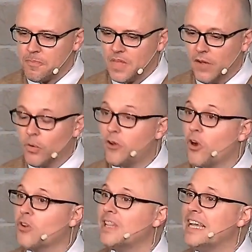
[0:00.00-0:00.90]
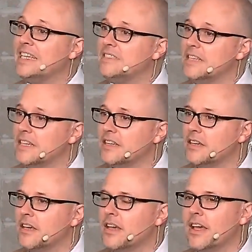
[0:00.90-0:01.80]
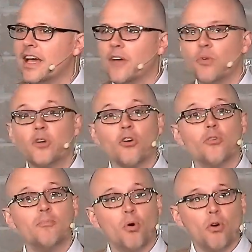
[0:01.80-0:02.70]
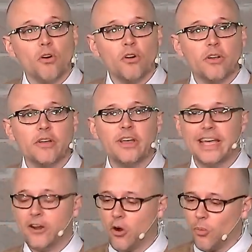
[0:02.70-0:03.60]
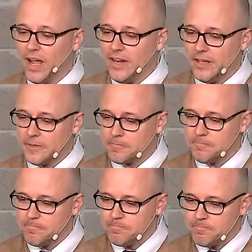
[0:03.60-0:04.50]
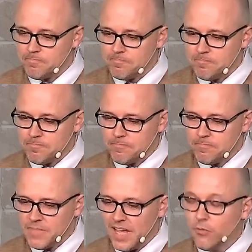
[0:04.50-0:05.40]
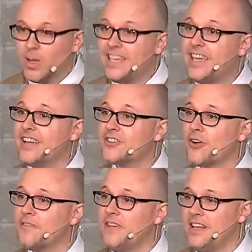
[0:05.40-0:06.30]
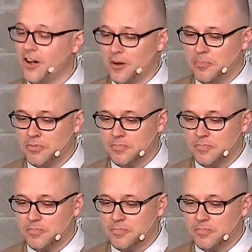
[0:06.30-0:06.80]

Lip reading: Have we grown lazy? Have we grown bored in our waiting? Have we kicked our feet up?